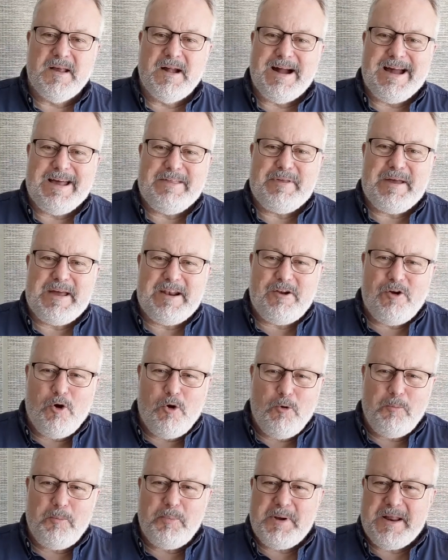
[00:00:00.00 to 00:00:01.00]
And that
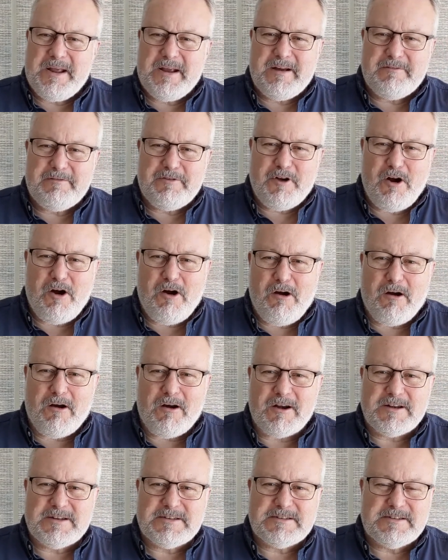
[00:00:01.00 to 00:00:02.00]
opening of the
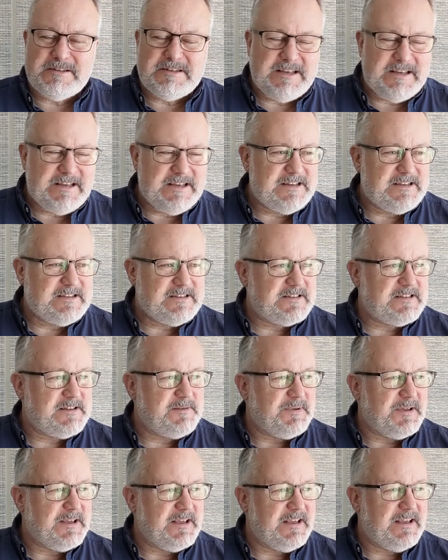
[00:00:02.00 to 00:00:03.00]
heart is the
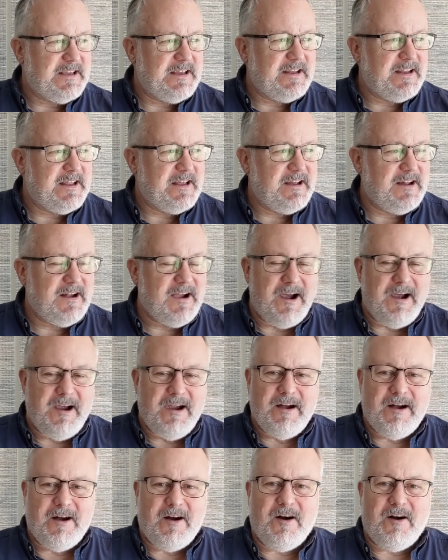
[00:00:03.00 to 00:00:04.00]
beginning
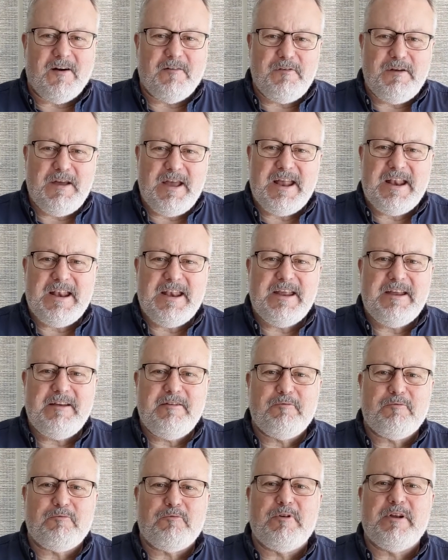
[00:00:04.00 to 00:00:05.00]
of any
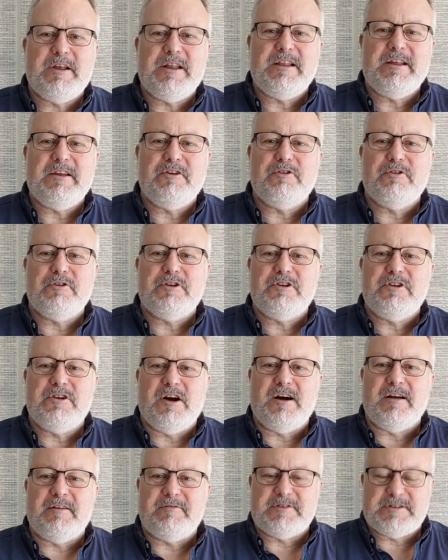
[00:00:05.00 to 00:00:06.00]
really good
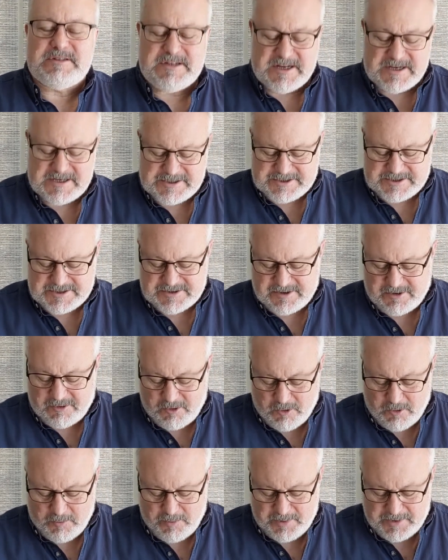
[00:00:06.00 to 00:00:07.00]
conversation.
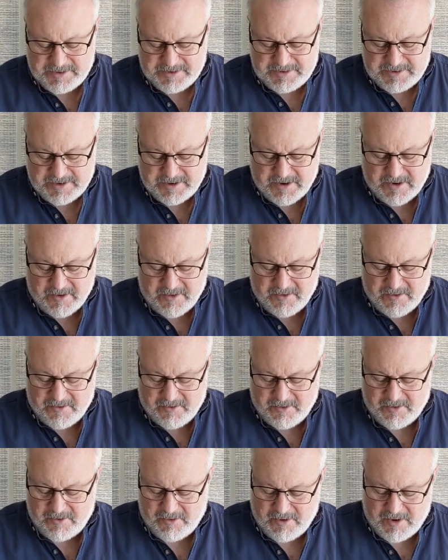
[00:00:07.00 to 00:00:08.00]
Opened
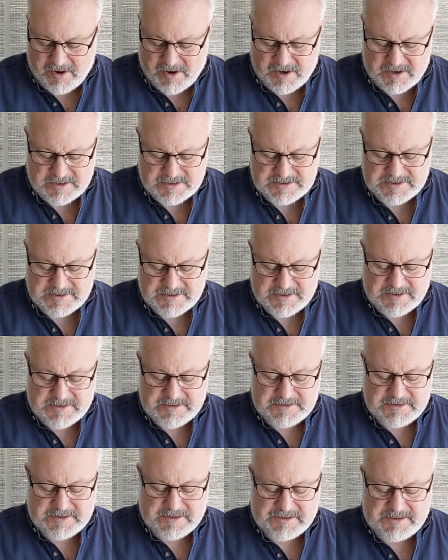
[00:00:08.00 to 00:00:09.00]
her heart
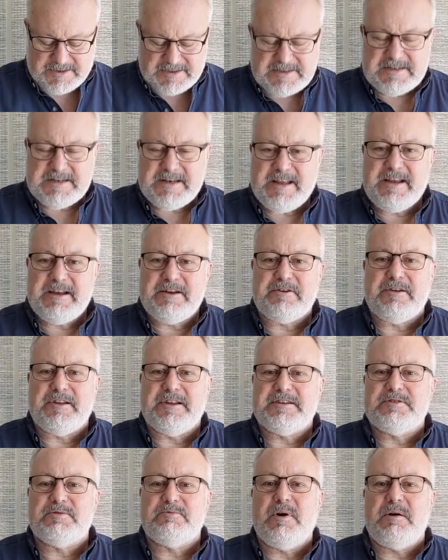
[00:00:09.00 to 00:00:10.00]
to listen eagerly
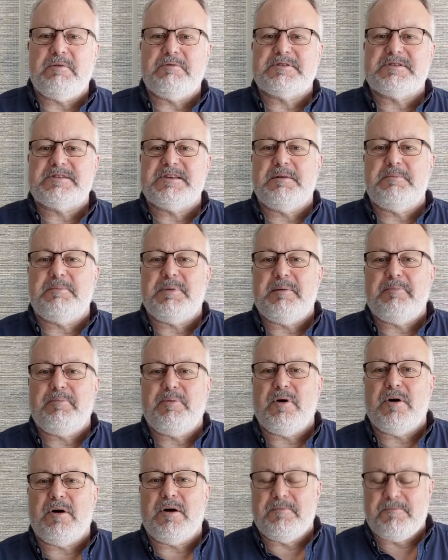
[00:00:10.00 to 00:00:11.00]
to what was said by
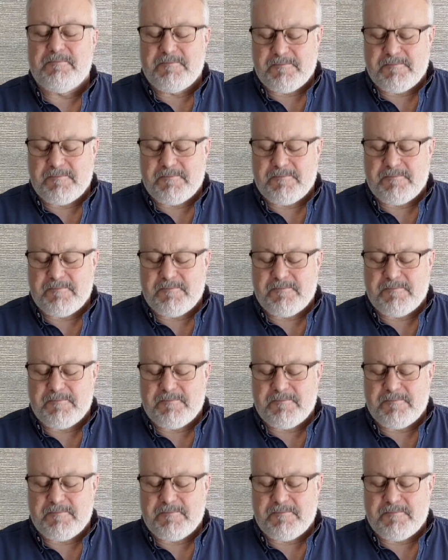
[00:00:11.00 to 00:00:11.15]
Paul.